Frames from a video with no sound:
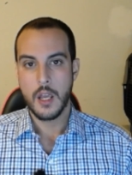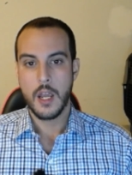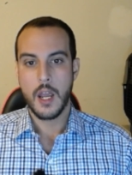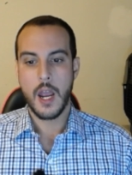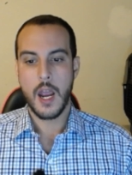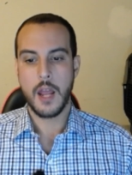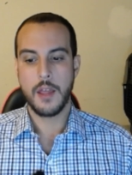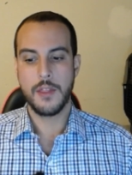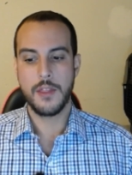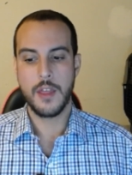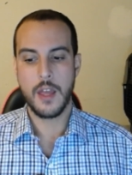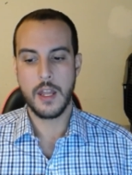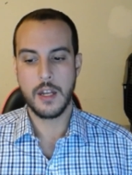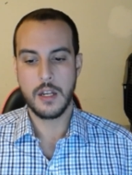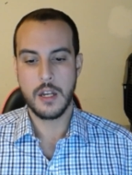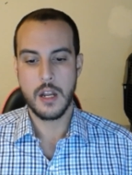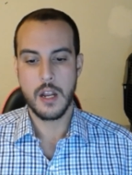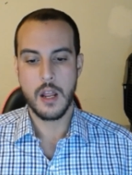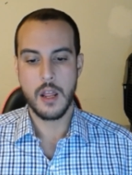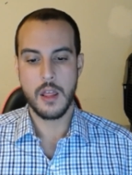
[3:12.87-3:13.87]
And
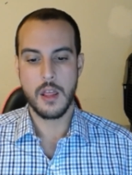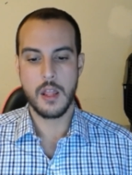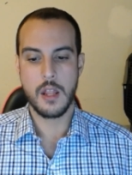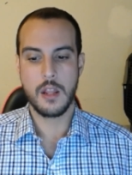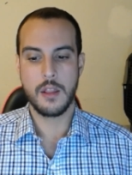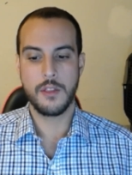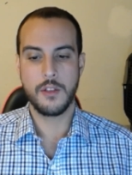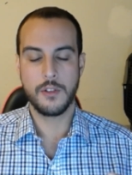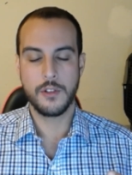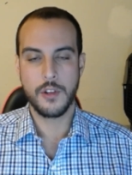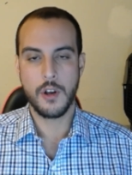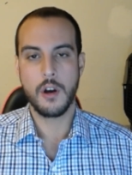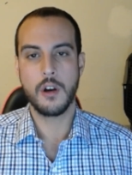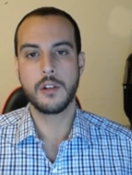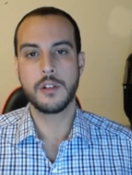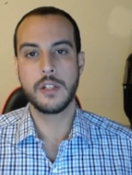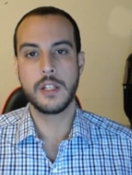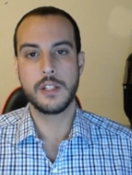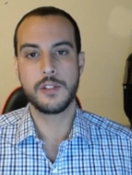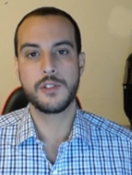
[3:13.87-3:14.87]
then the
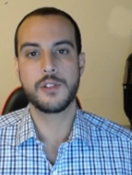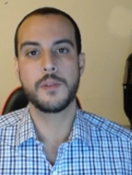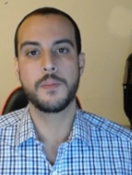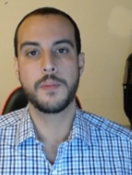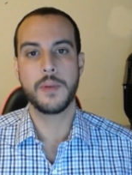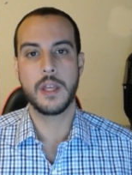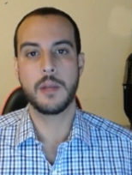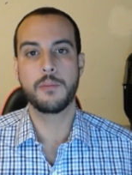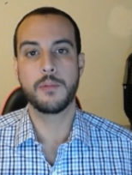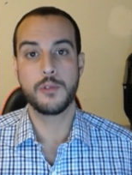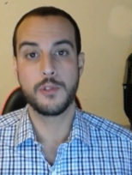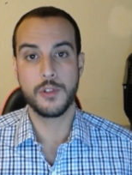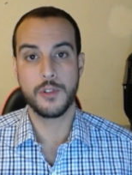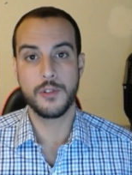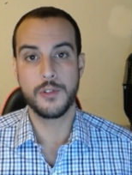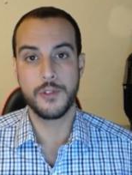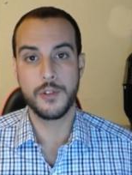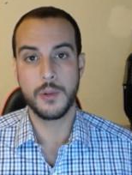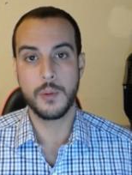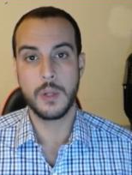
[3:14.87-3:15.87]
dog needs to be able to
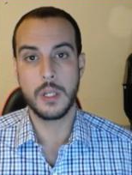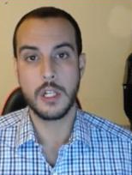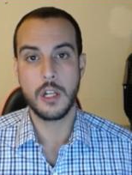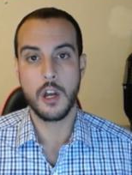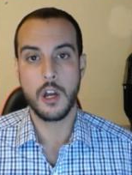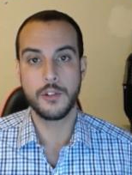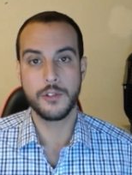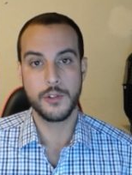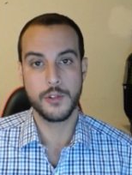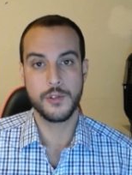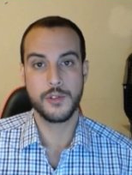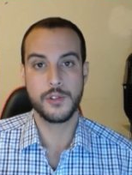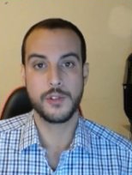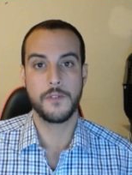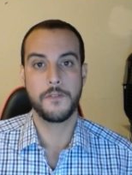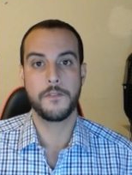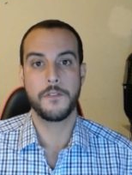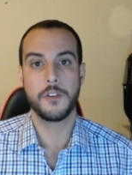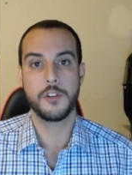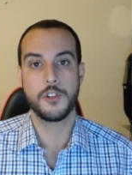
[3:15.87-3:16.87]
do it under
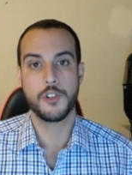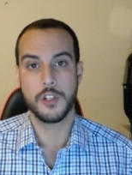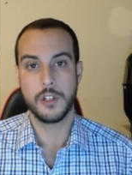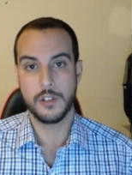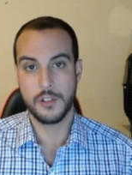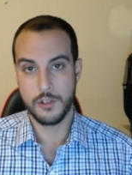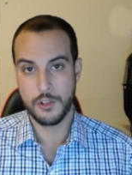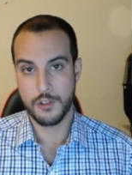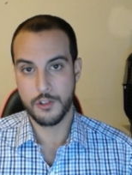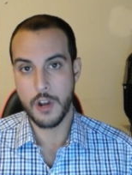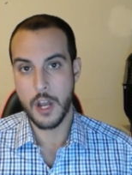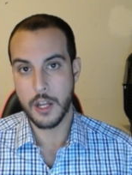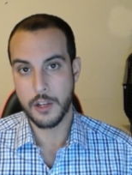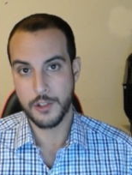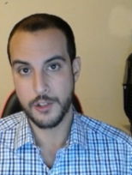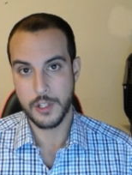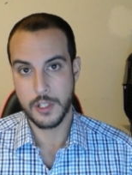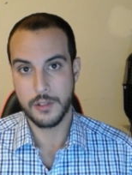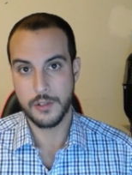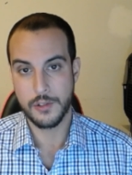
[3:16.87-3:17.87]
sufficient
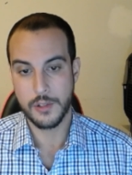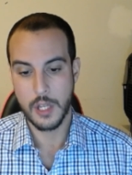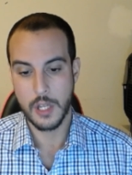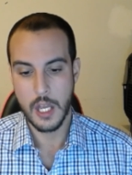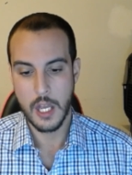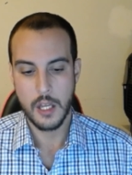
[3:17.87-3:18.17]
distractions.